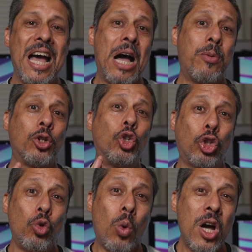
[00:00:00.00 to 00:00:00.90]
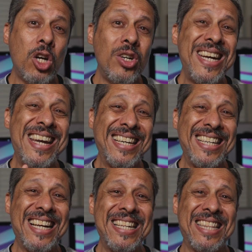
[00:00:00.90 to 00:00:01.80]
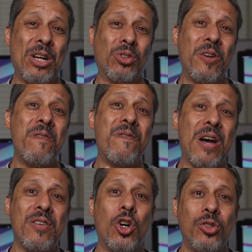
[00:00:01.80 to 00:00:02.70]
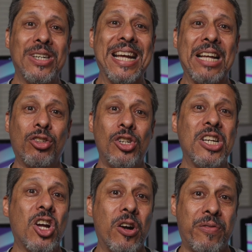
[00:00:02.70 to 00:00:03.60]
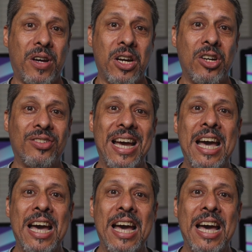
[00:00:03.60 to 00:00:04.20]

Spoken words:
about 199,500 gasoline car fires,